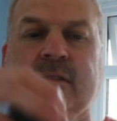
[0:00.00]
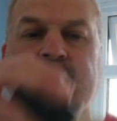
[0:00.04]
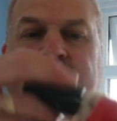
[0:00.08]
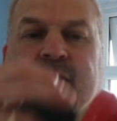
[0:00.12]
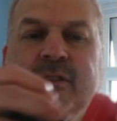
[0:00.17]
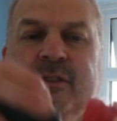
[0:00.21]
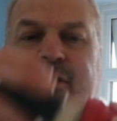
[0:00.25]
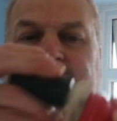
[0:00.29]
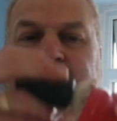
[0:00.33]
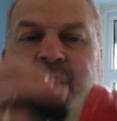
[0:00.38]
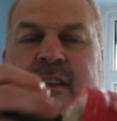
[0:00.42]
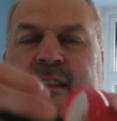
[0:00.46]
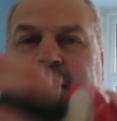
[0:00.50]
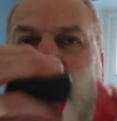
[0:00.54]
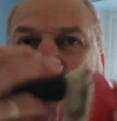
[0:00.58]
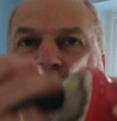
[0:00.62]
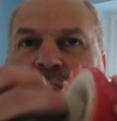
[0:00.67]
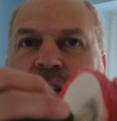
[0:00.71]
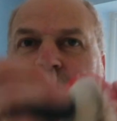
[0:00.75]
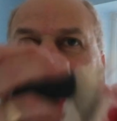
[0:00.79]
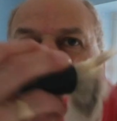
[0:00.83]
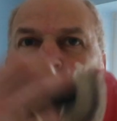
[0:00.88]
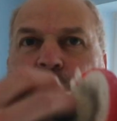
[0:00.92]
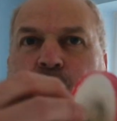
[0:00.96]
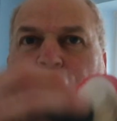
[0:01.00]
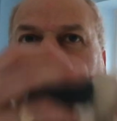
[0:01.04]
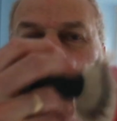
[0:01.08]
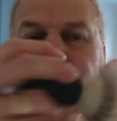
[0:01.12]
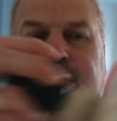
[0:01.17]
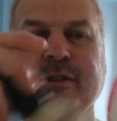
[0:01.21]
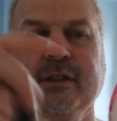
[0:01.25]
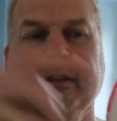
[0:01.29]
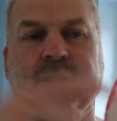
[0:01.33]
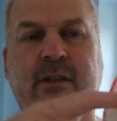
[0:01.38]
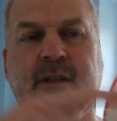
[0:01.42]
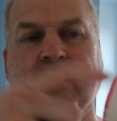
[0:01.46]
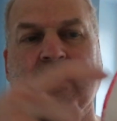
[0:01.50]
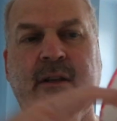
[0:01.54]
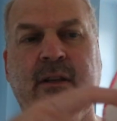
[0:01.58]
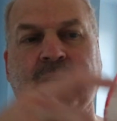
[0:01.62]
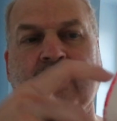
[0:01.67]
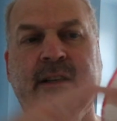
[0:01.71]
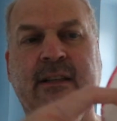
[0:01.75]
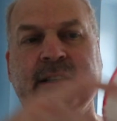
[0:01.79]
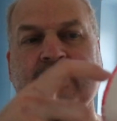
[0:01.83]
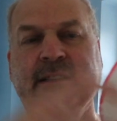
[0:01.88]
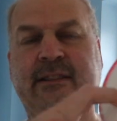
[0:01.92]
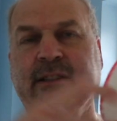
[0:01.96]
As I say, it is a hard.
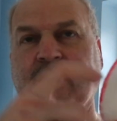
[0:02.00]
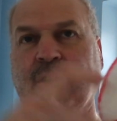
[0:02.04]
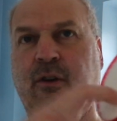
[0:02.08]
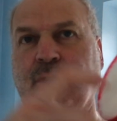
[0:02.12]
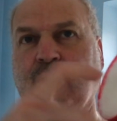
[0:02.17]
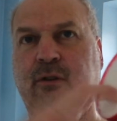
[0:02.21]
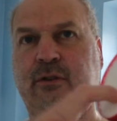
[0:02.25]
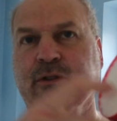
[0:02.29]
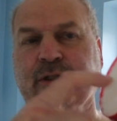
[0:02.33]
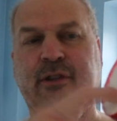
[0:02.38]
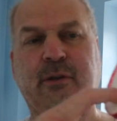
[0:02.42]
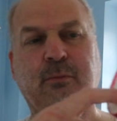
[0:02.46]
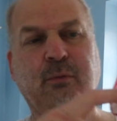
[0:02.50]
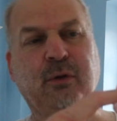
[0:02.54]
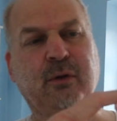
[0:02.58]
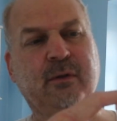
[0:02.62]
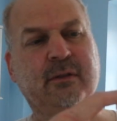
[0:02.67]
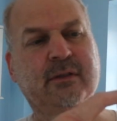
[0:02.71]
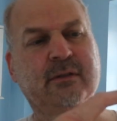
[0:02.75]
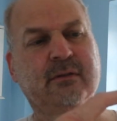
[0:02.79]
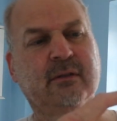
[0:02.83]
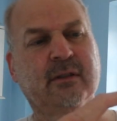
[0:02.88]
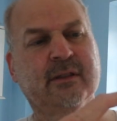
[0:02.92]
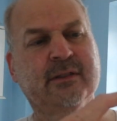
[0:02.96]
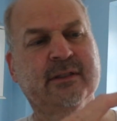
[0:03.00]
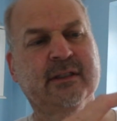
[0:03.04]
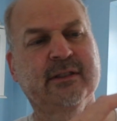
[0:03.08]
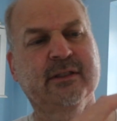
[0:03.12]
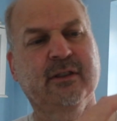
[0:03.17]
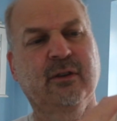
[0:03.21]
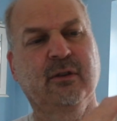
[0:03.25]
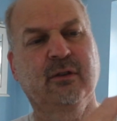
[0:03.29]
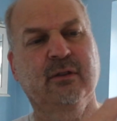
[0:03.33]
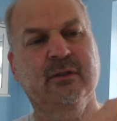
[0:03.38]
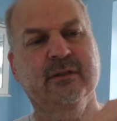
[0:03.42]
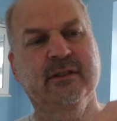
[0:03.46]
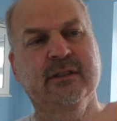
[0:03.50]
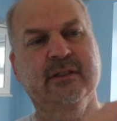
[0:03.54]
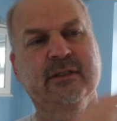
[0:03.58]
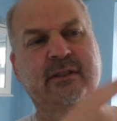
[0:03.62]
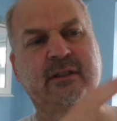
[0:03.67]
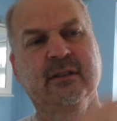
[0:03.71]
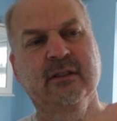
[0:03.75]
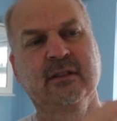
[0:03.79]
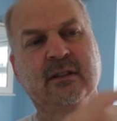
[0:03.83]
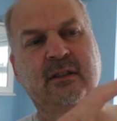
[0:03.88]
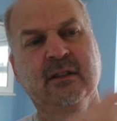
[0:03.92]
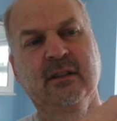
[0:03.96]
Well, I say it's a hard. It's
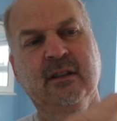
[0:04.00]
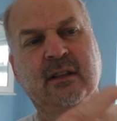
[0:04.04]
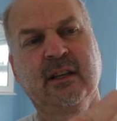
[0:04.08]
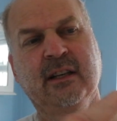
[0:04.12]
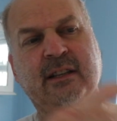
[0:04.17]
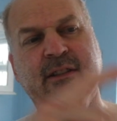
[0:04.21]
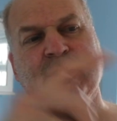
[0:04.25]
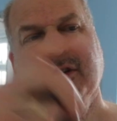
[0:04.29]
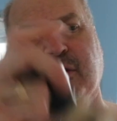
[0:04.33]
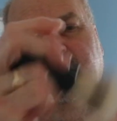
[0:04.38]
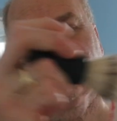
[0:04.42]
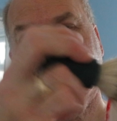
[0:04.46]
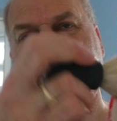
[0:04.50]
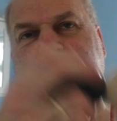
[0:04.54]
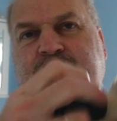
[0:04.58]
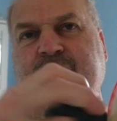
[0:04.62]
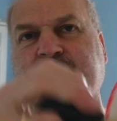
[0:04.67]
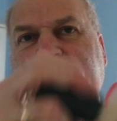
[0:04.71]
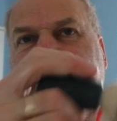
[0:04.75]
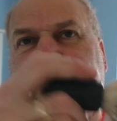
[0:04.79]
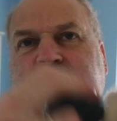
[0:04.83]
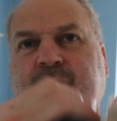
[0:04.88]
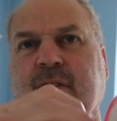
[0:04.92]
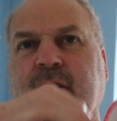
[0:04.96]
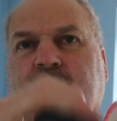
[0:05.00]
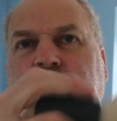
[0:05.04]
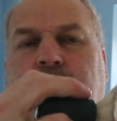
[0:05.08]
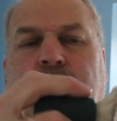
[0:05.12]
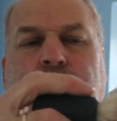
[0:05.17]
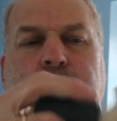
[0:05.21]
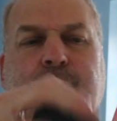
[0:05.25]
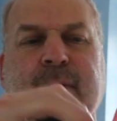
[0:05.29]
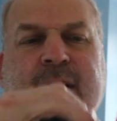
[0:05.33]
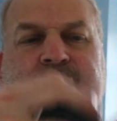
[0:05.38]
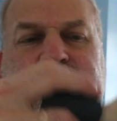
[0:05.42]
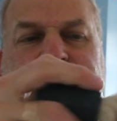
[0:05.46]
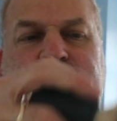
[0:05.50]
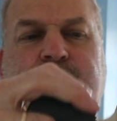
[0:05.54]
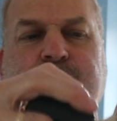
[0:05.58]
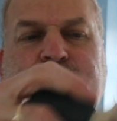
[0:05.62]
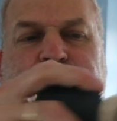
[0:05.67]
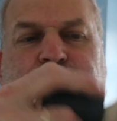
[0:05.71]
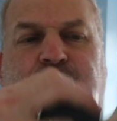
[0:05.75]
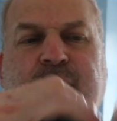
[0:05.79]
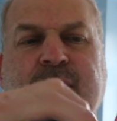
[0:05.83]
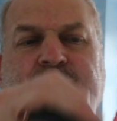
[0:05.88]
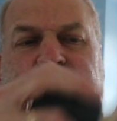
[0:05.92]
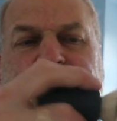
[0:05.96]
hard. It's a mixture
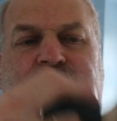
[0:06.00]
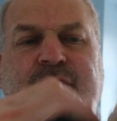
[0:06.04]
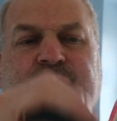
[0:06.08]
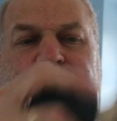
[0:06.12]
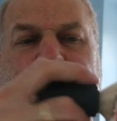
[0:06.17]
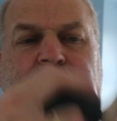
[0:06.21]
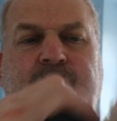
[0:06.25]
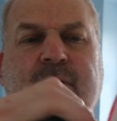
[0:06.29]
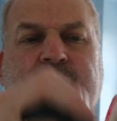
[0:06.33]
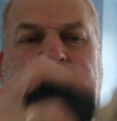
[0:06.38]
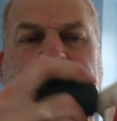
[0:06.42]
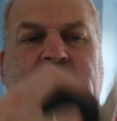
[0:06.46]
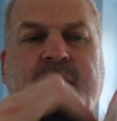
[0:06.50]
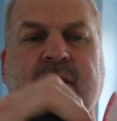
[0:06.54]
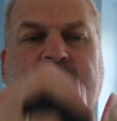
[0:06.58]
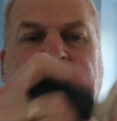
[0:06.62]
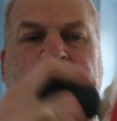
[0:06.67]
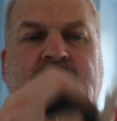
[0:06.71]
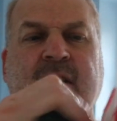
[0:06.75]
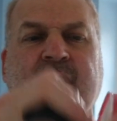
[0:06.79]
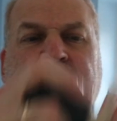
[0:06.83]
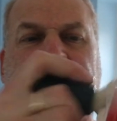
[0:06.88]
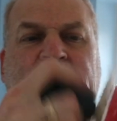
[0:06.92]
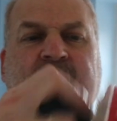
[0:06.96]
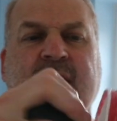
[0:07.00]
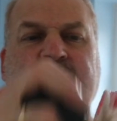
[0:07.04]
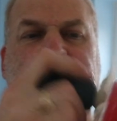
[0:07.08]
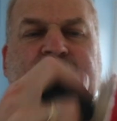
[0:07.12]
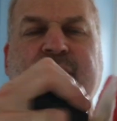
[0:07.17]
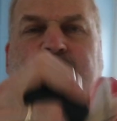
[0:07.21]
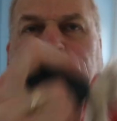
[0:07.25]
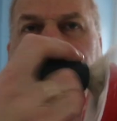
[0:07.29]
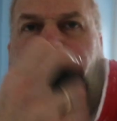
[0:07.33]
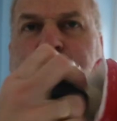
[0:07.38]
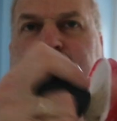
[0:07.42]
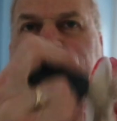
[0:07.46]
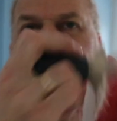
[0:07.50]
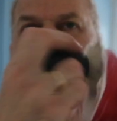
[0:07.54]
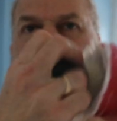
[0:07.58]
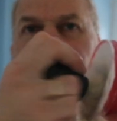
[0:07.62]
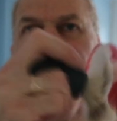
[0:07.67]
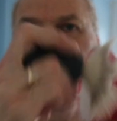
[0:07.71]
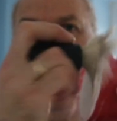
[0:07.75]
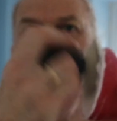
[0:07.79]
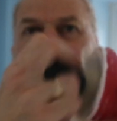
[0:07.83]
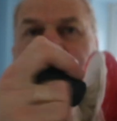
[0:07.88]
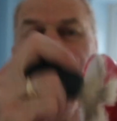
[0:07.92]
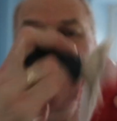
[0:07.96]
between the two. See, I'll probably
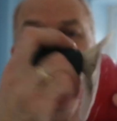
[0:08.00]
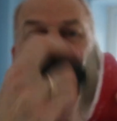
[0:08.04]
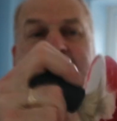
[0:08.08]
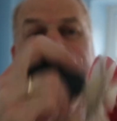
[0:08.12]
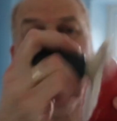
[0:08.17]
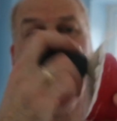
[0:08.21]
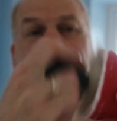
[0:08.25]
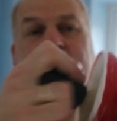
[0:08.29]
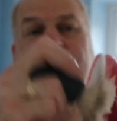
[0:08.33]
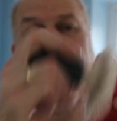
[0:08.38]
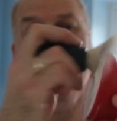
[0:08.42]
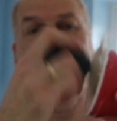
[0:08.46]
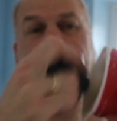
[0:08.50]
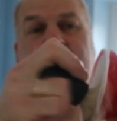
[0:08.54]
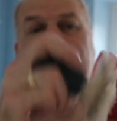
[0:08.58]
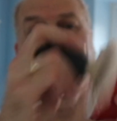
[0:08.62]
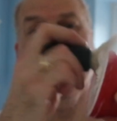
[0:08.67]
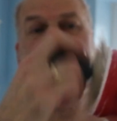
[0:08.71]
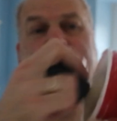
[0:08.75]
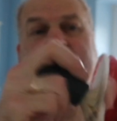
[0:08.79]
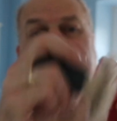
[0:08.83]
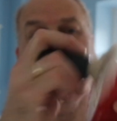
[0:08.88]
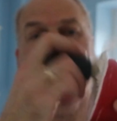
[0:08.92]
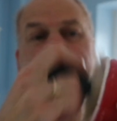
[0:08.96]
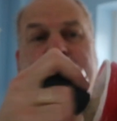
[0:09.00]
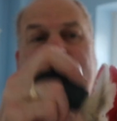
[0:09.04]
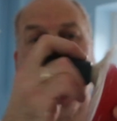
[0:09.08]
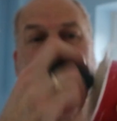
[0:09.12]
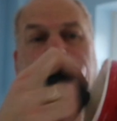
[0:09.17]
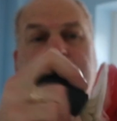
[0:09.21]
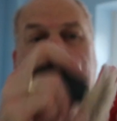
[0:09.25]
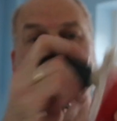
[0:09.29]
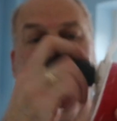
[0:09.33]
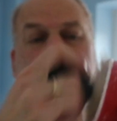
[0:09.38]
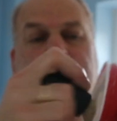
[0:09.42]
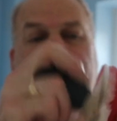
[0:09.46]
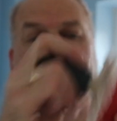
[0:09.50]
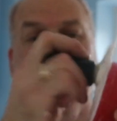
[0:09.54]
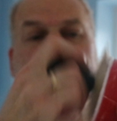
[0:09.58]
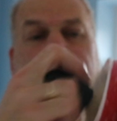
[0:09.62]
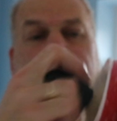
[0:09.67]
use it in here, in their own